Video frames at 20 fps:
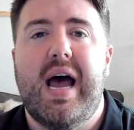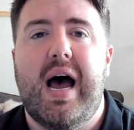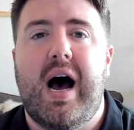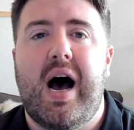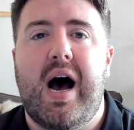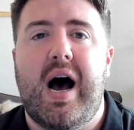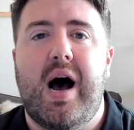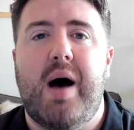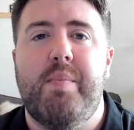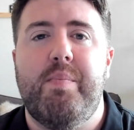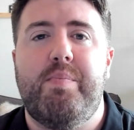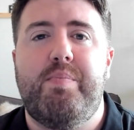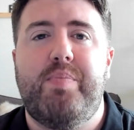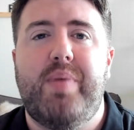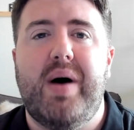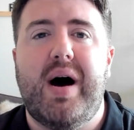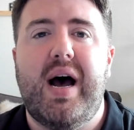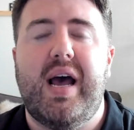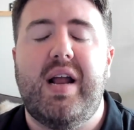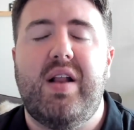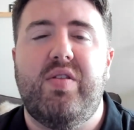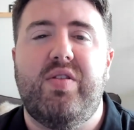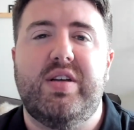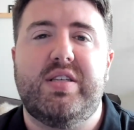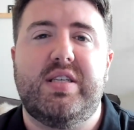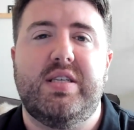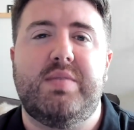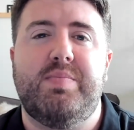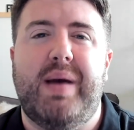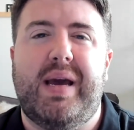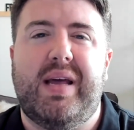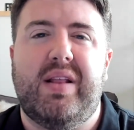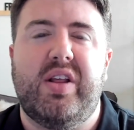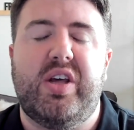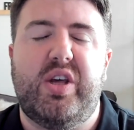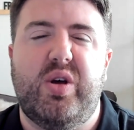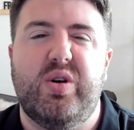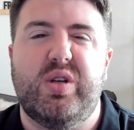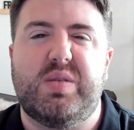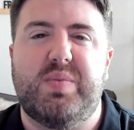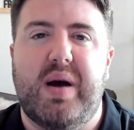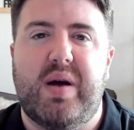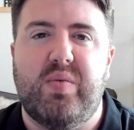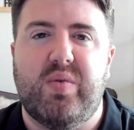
But this is mainly used by